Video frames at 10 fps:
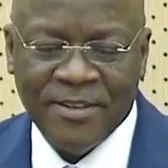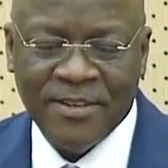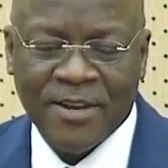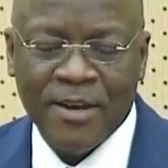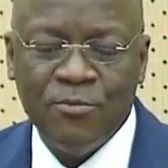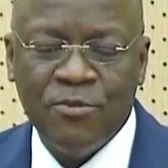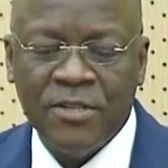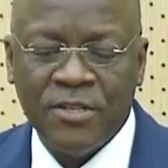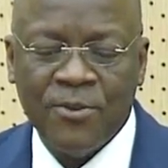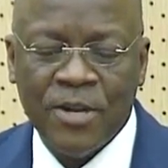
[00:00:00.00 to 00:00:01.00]

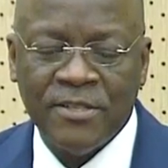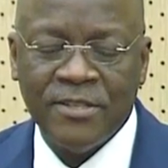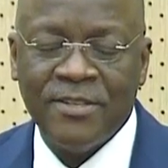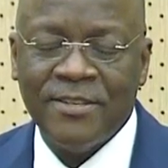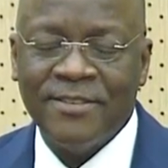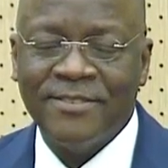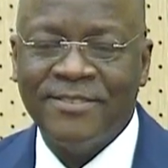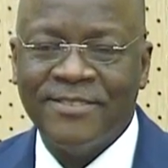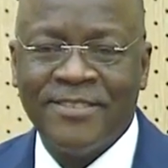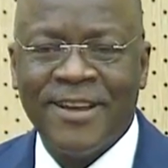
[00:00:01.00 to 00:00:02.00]
Nikamuuliza waziri,
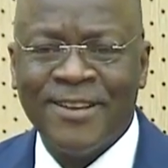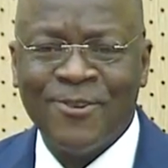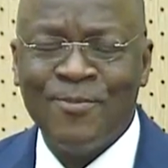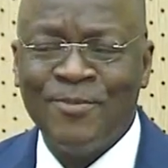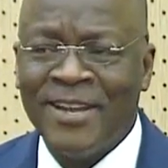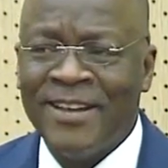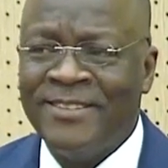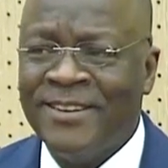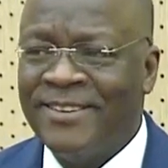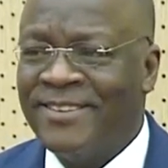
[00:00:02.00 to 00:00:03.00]
sitaki kumtaja,